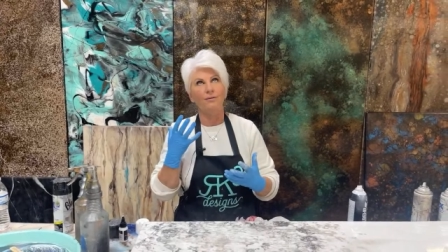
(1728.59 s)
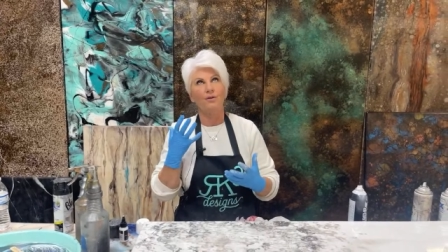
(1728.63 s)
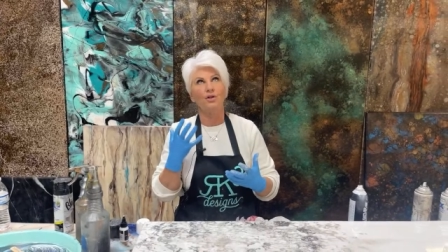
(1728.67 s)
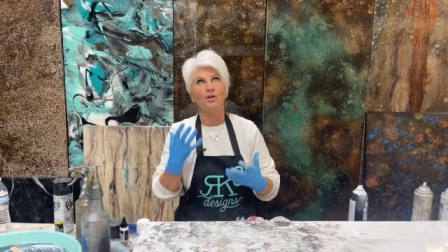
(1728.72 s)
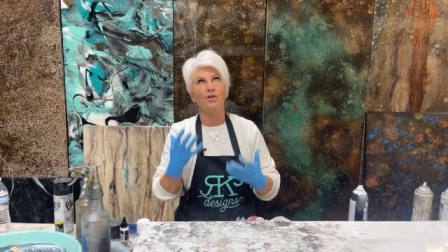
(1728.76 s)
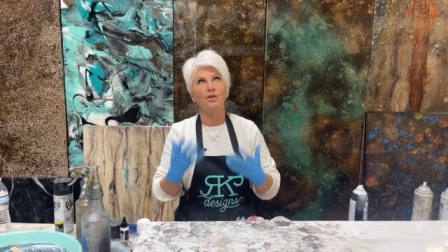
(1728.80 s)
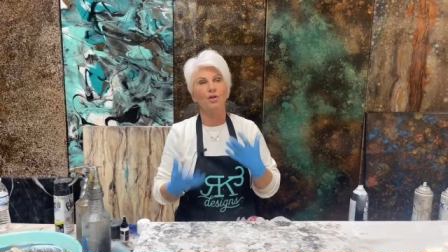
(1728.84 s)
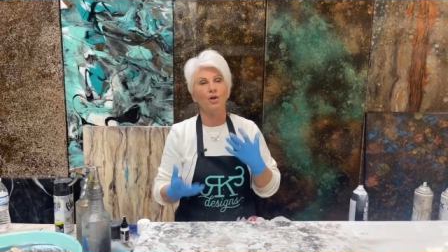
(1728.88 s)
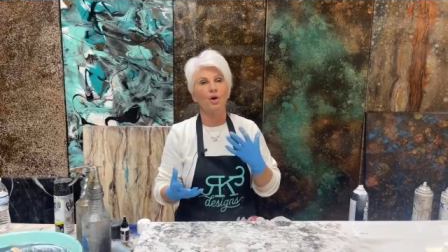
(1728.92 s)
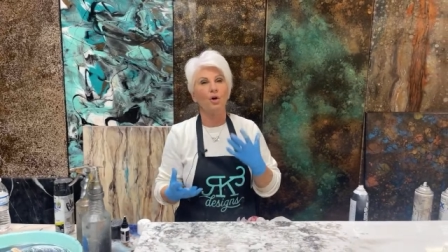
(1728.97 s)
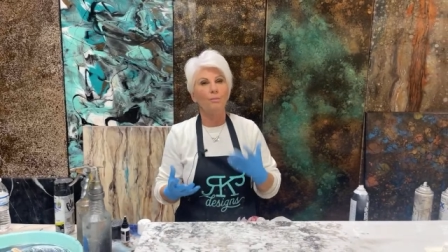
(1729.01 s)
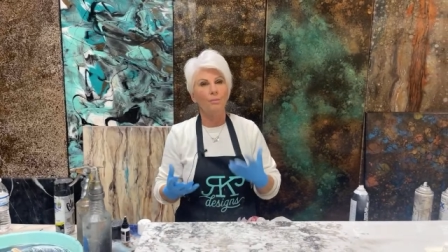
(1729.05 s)

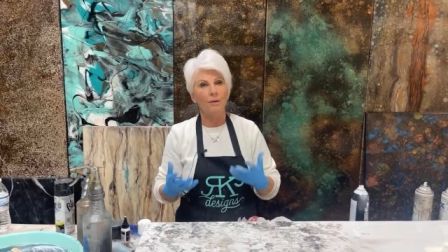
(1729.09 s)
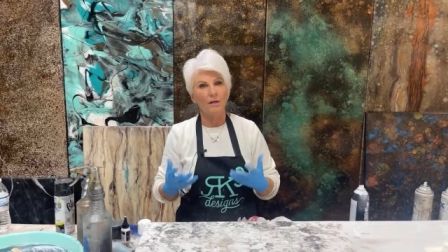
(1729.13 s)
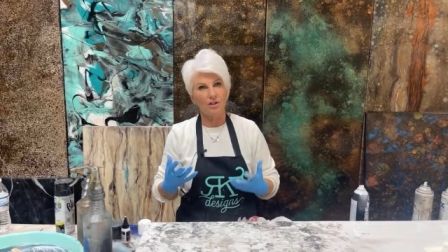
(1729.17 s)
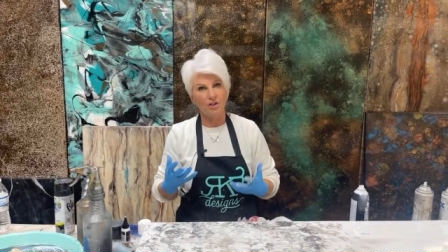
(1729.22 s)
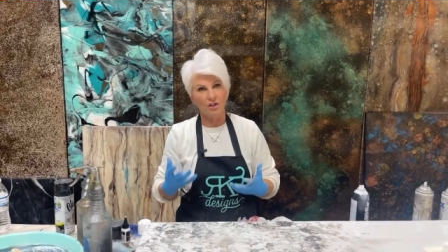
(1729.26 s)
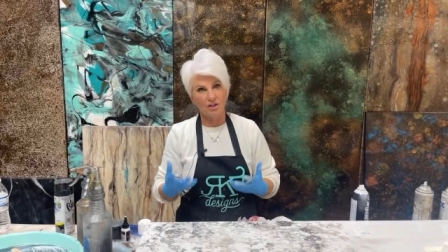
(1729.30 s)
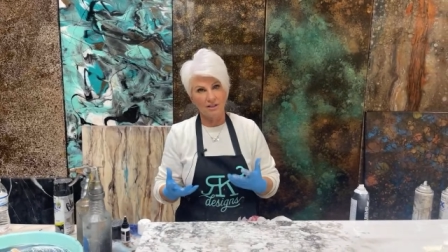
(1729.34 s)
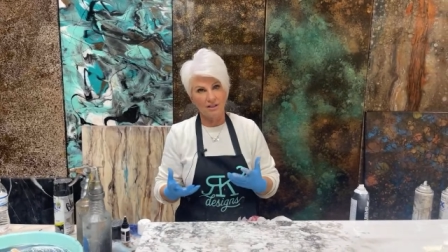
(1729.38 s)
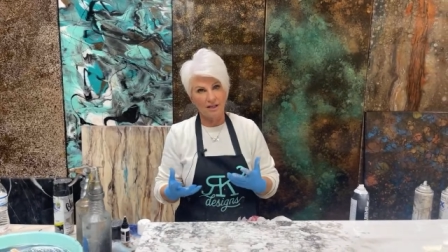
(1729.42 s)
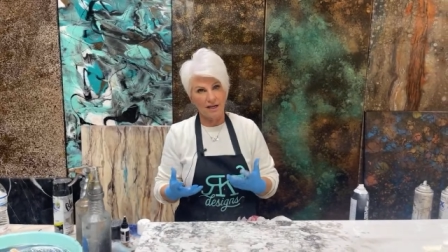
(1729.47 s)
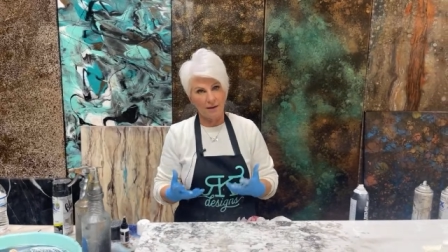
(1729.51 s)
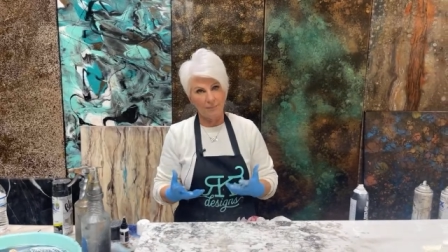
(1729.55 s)
so much
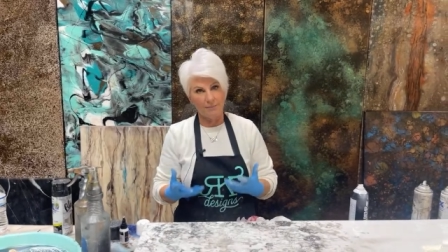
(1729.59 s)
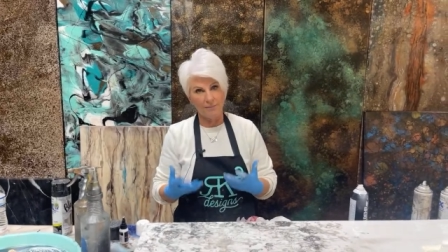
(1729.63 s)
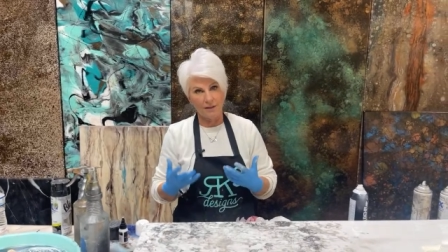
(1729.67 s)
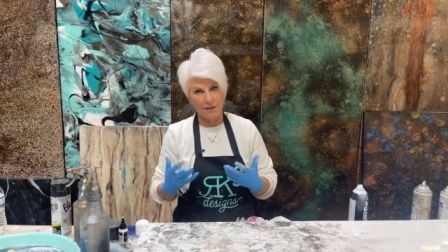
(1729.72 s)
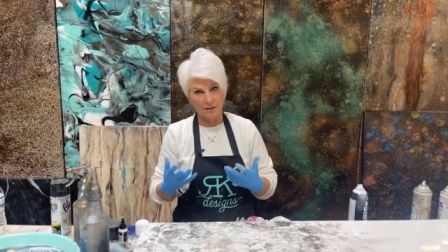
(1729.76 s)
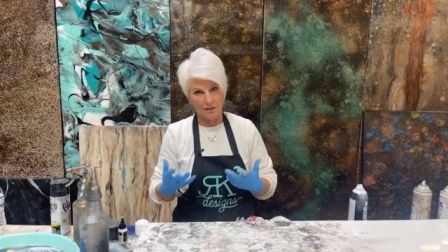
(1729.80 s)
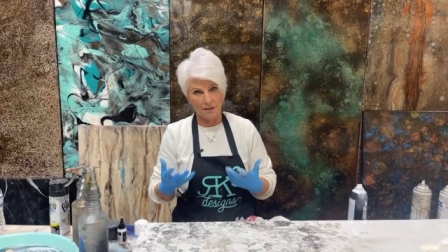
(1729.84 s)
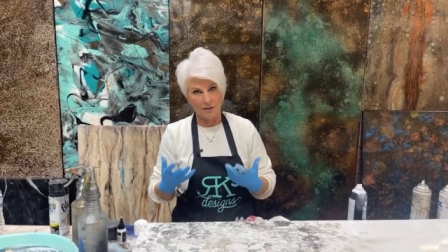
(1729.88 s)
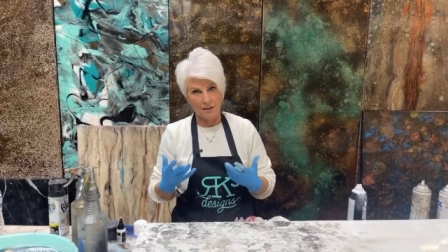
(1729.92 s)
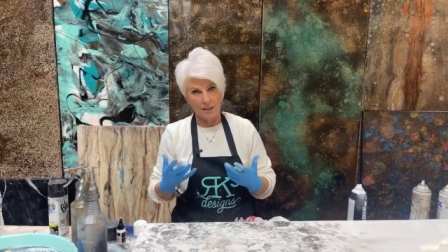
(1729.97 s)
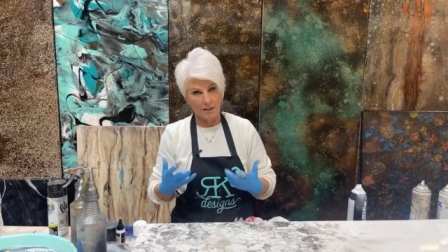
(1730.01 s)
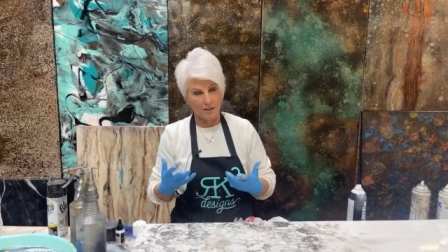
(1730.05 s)
depth,
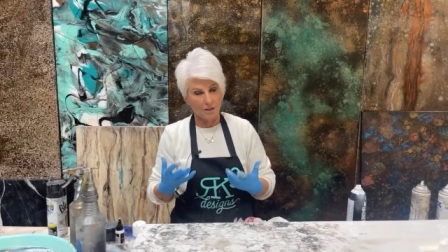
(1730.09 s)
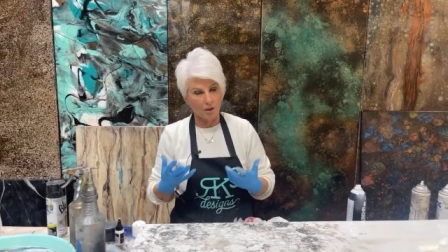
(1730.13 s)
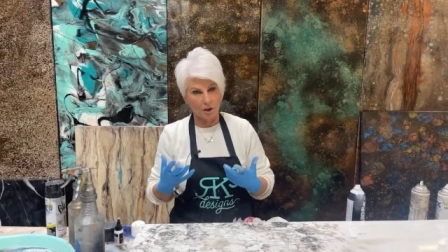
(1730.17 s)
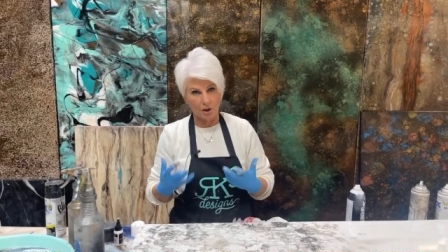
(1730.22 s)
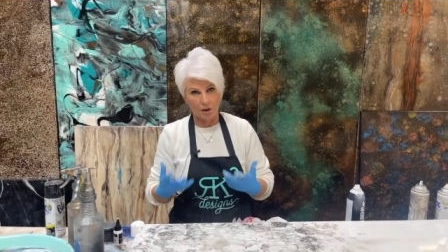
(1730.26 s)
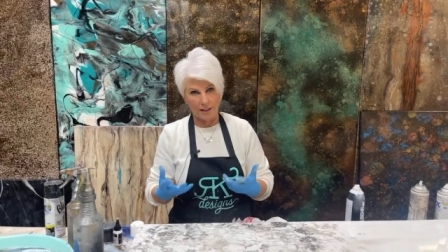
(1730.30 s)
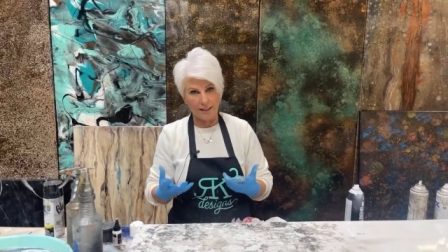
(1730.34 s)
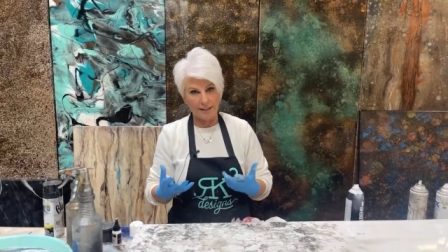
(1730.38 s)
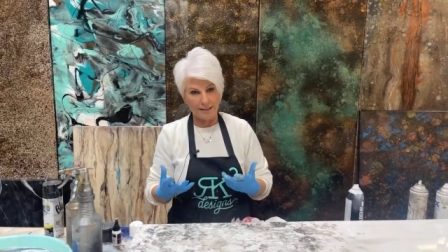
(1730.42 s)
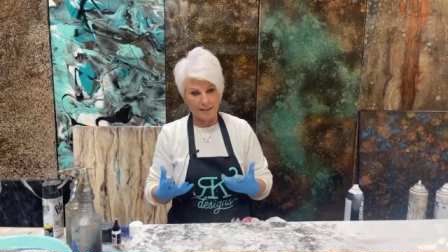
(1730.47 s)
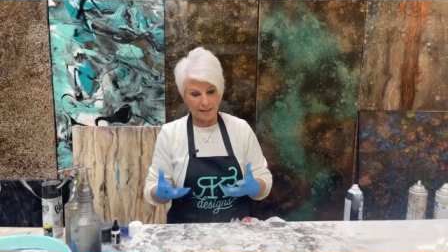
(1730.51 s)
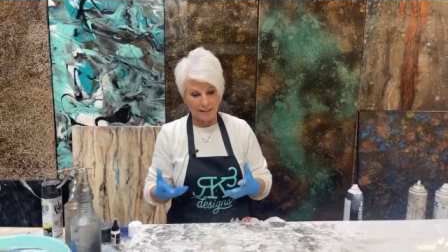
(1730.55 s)
it's, it's
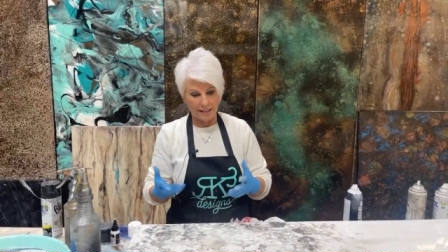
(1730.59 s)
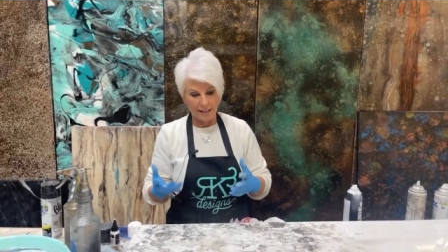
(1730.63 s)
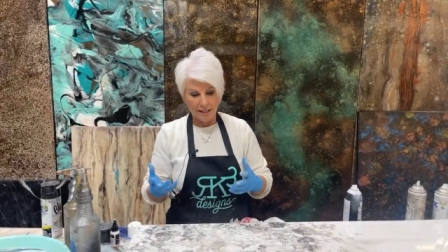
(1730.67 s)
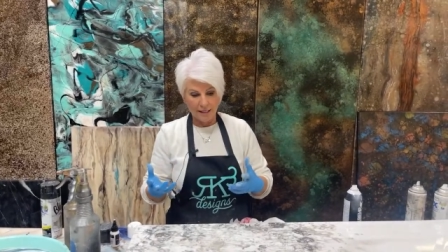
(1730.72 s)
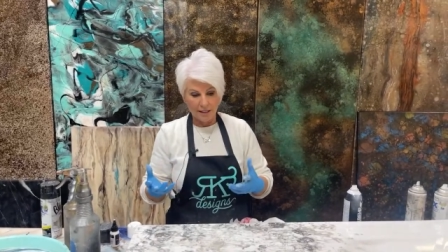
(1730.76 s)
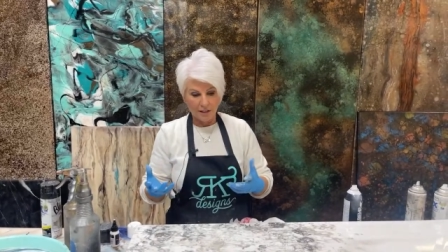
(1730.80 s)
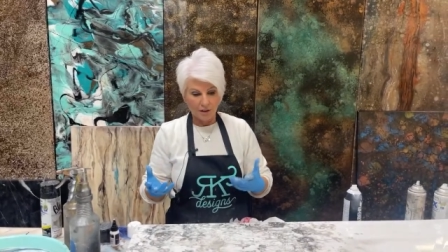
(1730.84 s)
crazy.